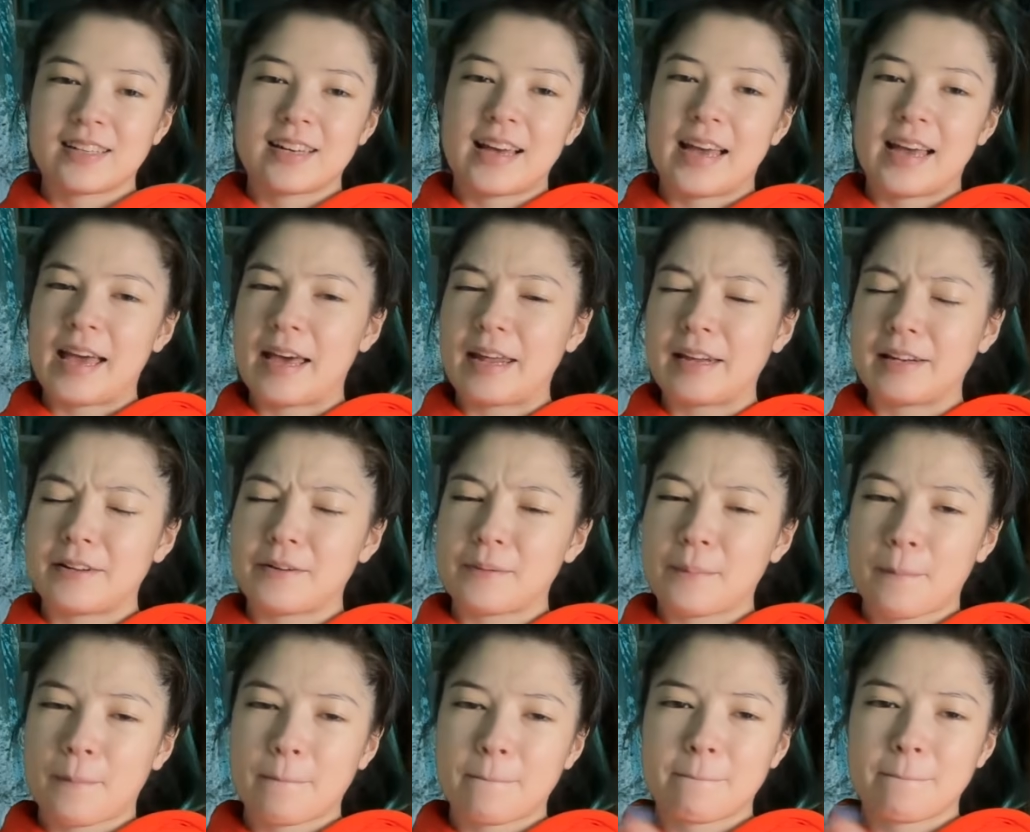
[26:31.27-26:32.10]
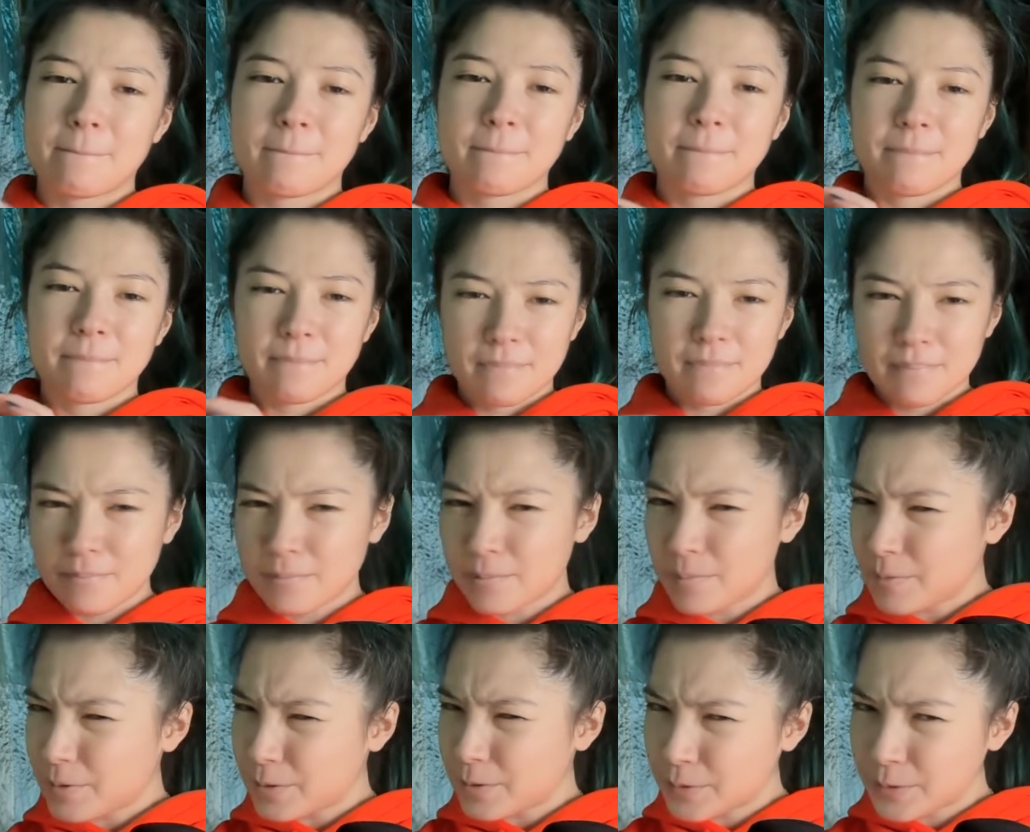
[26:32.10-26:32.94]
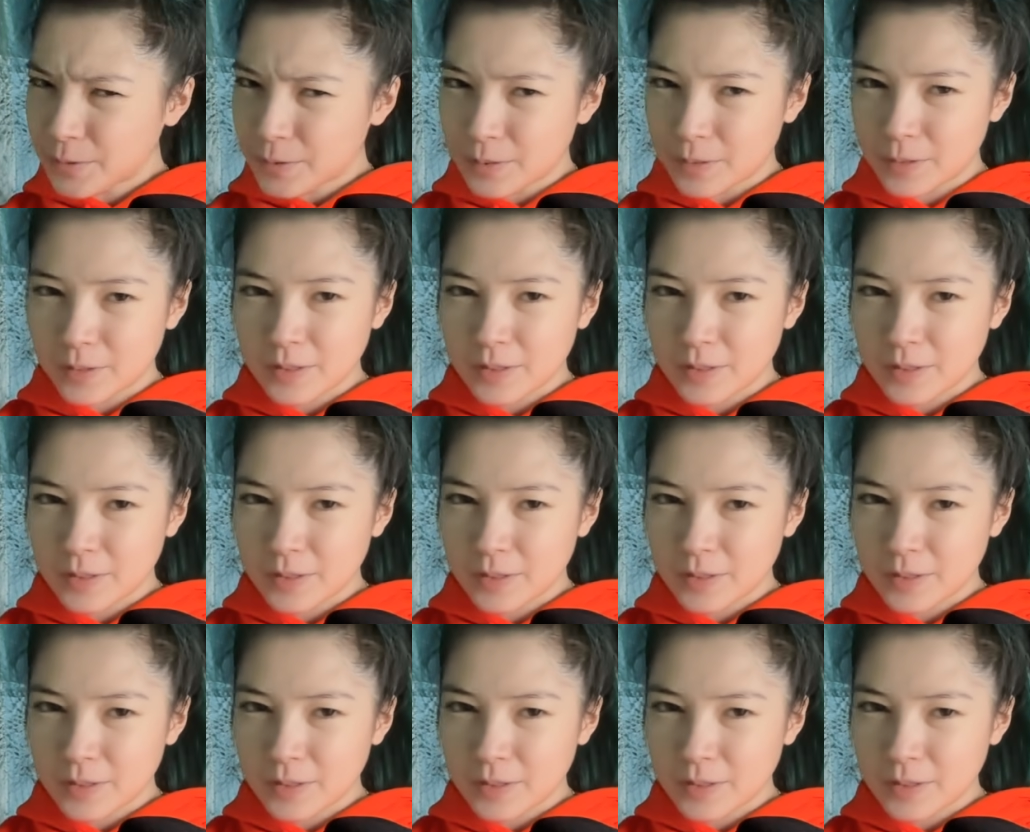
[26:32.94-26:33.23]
And ooh.